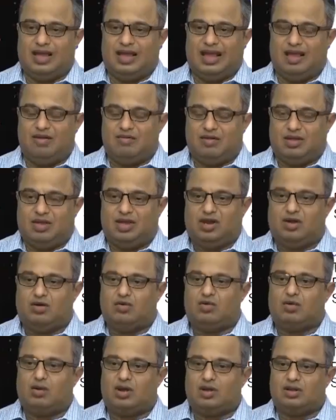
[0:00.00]

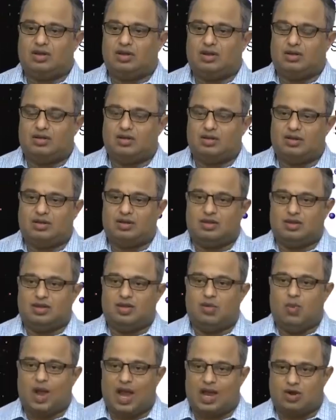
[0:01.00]
the
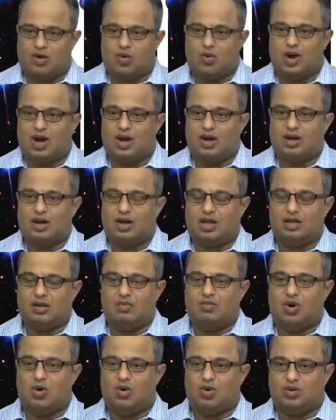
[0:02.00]
vacua and the
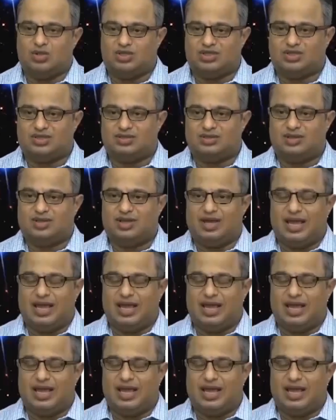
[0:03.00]
modes